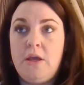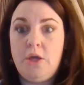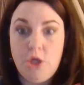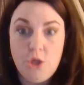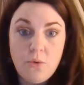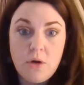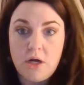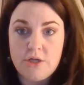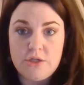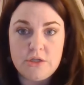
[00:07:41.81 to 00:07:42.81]
you're a
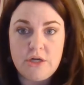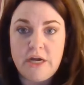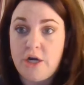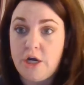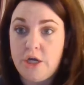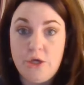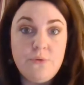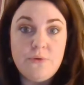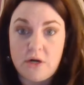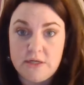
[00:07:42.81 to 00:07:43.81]
conscious creator and
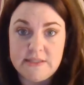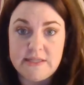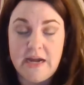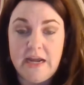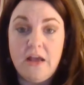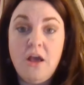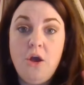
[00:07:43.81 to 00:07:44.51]
you are deciding,